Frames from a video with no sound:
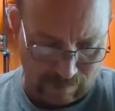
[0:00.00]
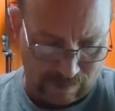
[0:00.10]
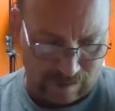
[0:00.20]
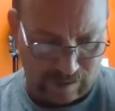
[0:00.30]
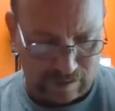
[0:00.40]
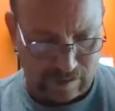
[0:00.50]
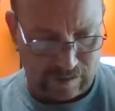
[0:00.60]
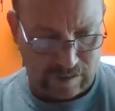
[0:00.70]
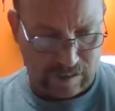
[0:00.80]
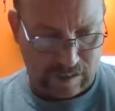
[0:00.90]
going on here?
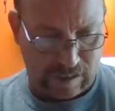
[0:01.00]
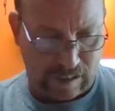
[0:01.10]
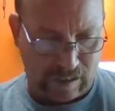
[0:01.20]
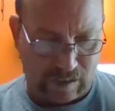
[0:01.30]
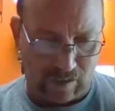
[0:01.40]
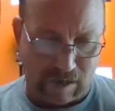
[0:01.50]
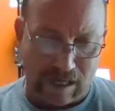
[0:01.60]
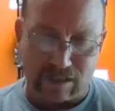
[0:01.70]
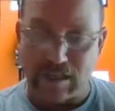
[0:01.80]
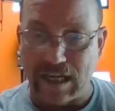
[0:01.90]
Uh,
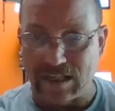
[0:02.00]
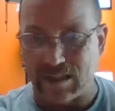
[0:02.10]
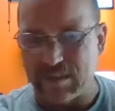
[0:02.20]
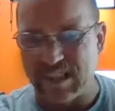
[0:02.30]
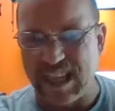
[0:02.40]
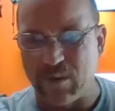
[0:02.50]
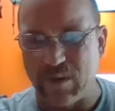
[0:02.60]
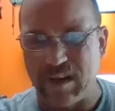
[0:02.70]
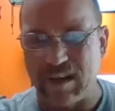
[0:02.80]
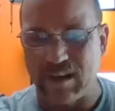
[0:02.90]
congratulations. I'm going to sneak
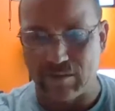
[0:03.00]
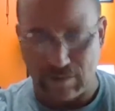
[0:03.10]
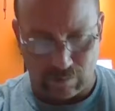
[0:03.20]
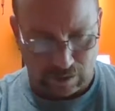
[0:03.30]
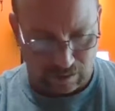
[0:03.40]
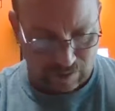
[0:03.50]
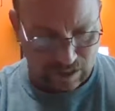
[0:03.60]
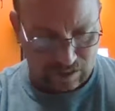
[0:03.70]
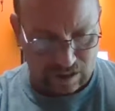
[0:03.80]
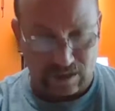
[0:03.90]
one in here real quick.
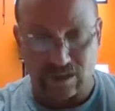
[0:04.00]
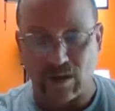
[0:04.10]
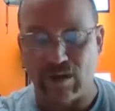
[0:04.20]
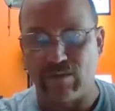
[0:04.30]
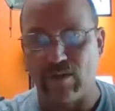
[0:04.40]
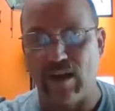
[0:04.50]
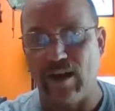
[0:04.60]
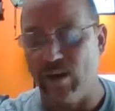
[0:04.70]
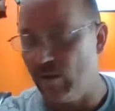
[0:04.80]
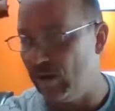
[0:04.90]
Congratulations, Tony
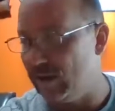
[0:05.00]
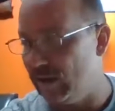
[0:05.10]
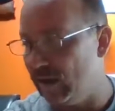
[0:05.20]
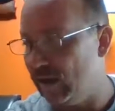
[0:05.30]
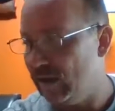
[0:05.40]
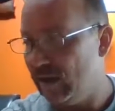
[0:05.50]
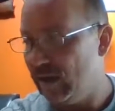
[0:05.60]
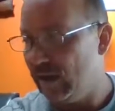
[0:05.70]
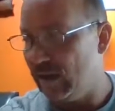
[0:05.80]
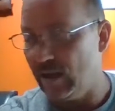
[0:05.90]
Verano, on uh,
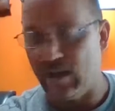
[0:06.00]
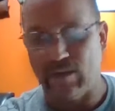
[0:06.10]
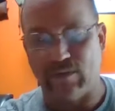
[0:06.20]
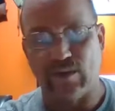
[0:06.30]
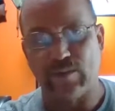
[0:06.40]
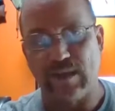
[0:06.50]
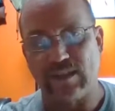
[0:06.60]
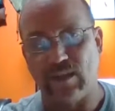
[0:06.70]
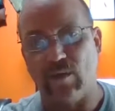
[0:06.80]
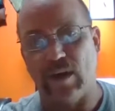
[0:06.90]
uh, first
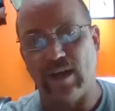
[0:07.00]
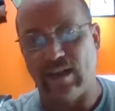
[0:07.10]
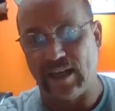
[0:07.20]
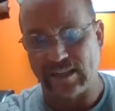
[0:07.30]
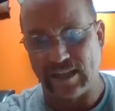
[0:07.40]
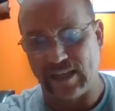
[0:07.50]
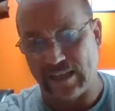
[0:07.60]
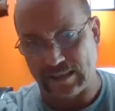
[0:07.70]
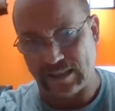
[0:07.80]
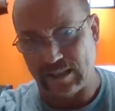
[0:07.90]
place in the quad class. I think
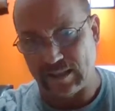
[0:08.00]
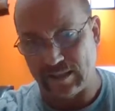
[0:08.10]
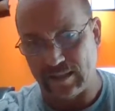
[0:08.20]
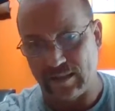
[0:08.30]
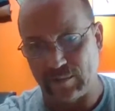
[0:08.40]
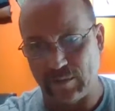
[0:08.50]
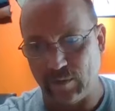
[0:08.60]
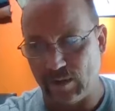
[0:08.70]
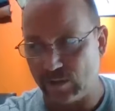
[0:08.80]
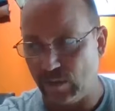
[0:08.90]
he's going to uh,
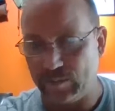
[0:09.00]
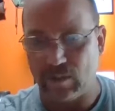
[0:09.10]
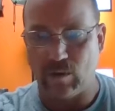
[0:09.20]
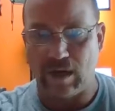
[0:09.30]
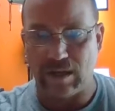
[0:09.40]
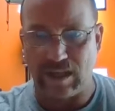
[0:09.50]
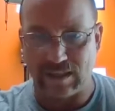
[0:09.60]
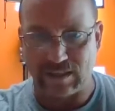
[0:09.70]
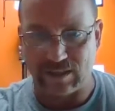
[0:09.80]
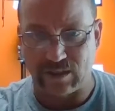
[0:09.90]
pretty well sweep the quad
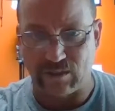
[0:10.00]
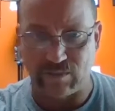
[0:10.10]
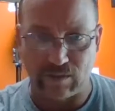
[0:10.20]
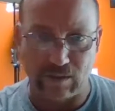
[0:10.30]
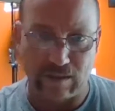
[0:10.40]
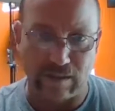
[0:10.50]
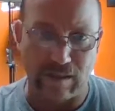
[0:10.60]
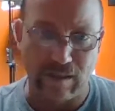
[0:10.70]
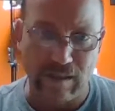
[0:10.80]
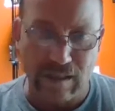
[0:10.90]
class this year for the
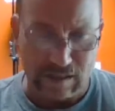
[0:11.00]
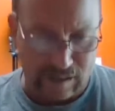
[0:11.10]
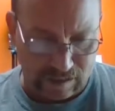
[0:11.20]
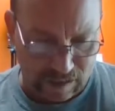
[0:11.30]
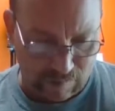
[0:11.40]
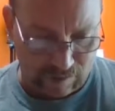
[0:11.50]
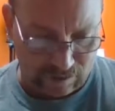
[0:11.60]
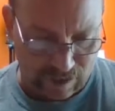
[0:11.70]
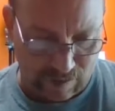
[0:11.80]
uh, DCMX